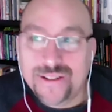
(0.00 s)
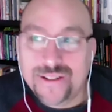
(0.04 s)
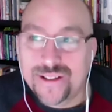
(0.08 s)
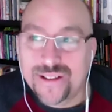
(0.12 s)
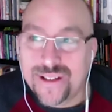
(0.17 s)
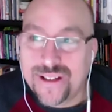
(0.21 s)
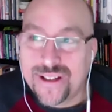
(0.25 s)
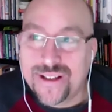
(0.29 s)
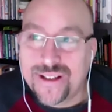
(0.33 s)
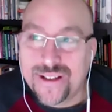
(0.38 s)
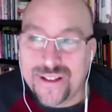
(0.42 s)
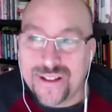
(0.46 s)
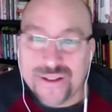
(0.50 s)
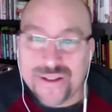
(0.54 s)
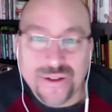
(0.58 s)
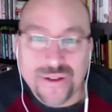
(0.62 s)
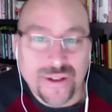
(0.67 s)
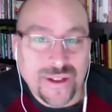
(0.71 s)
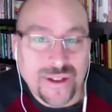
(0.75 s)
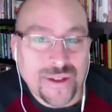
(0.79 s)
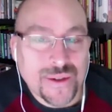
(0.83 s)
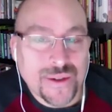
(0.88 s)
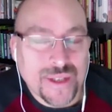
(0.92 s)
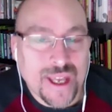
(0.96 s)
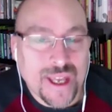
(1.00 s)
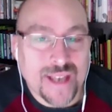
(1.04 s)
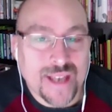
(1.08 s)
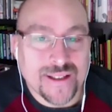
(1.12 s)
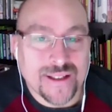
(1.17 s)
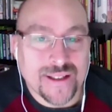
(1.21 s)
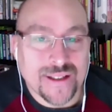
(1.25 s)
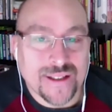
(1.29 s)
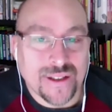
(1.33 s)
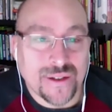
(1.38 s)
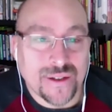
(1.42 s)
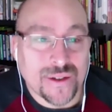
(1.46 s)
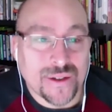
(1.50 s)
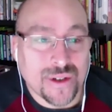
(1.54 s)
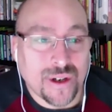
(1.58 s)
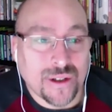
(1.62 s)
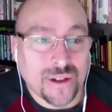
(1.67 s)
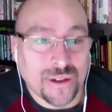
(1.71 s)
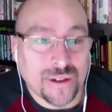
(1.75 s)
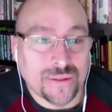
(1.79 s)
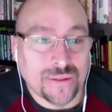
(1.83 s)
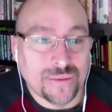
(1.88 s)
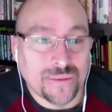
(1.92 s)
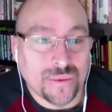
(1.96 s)
these are the use cases that you start
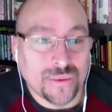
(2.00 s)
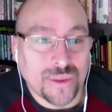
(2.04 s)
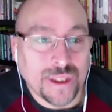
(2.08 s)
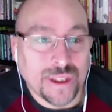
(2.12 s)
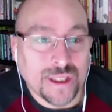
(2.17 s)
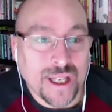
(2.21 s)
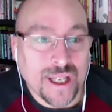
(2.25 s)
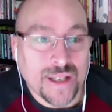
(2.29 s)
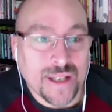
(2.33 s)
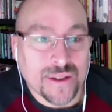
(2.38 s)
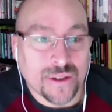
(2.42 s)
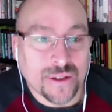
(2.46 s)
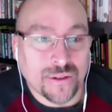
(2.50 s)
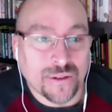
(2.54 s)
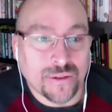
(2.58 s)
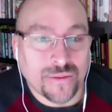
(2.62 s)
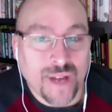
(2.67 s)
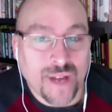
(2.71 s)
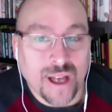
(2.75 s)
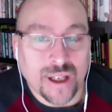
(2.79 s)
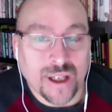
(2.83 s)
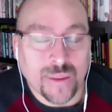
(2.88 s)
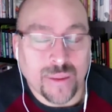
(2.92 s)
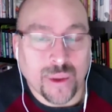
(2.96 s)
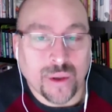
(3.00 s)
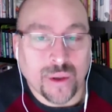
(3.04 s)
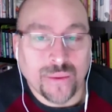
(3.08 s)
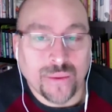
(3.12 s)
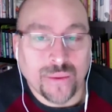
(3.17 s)
to realize are valuable,